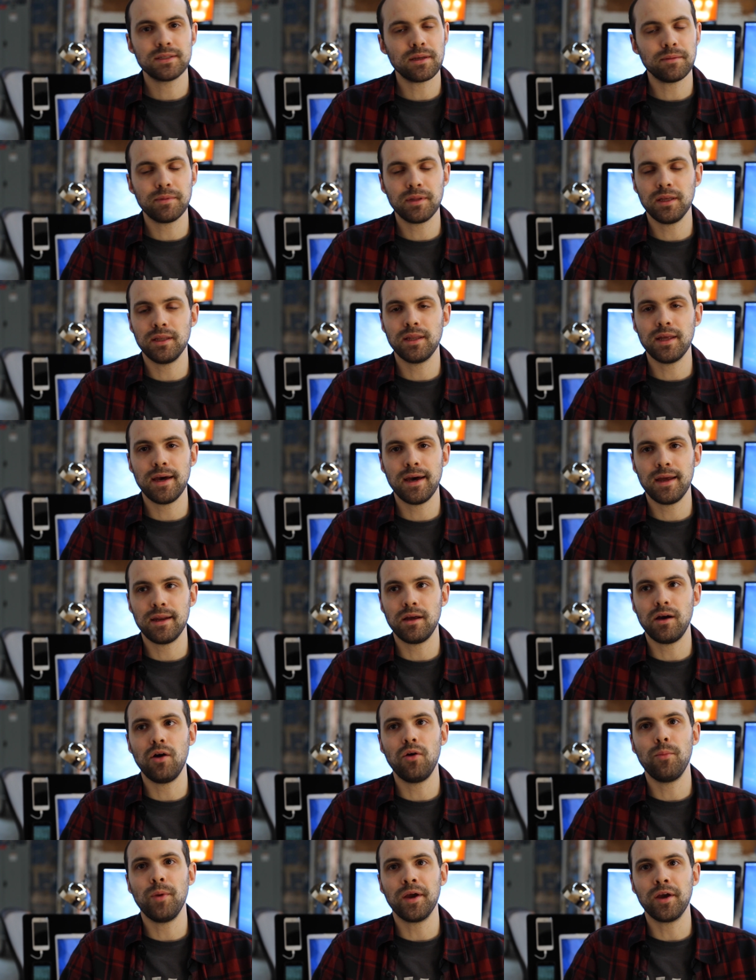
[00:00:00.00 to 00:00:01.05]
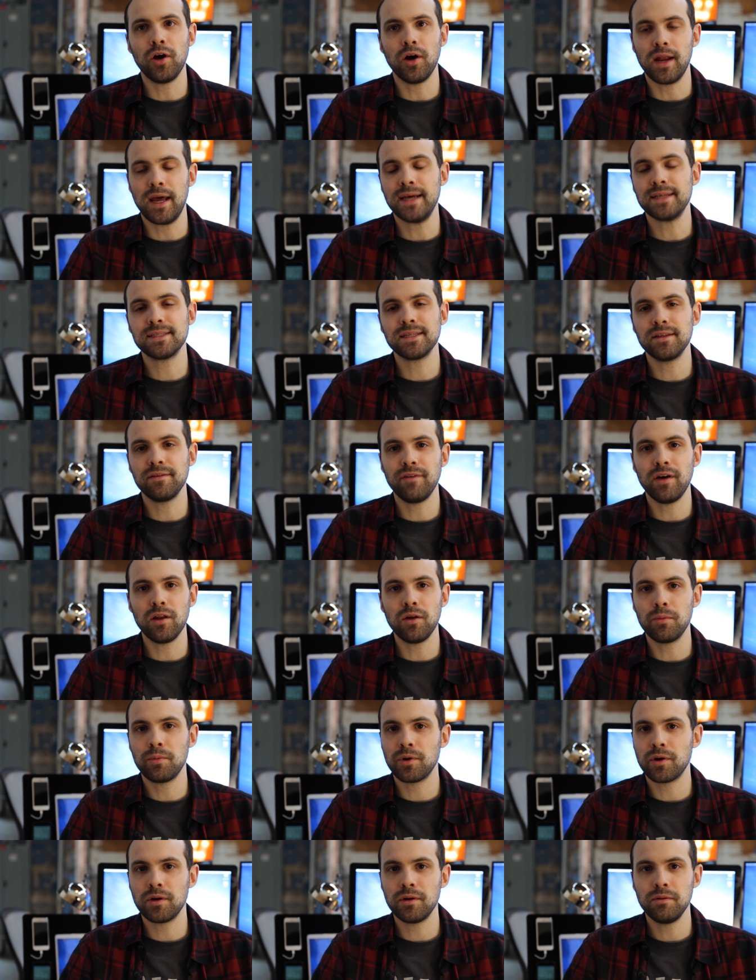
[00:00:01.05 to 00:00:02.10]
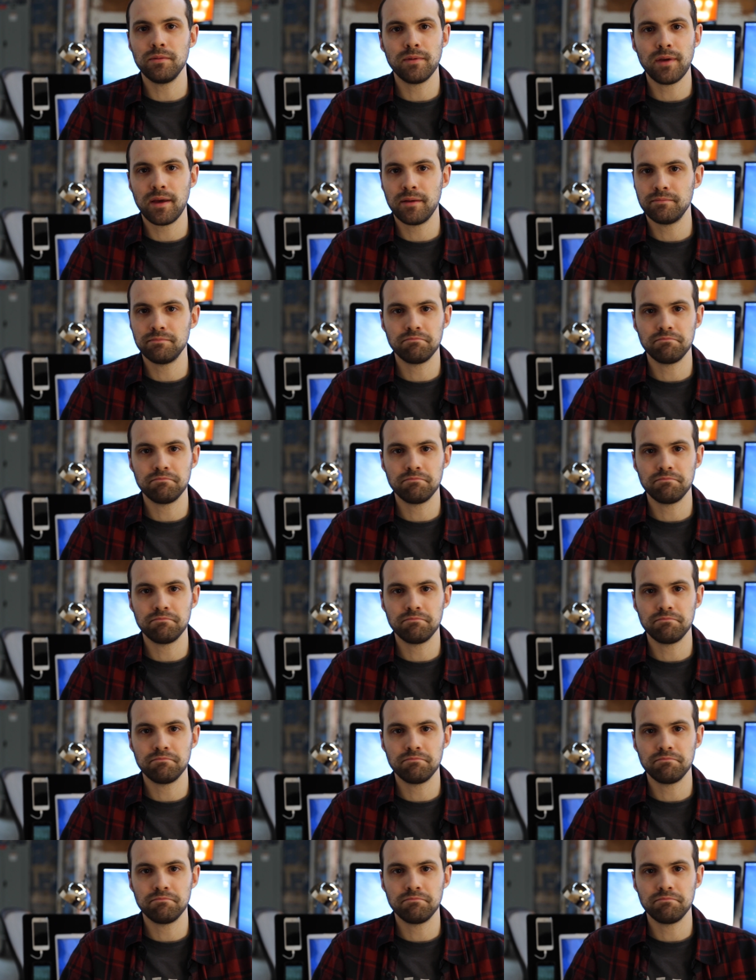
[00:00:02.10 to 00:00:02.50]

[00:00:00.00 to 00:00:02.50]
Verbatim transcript: Something that, oh my god, as a developer,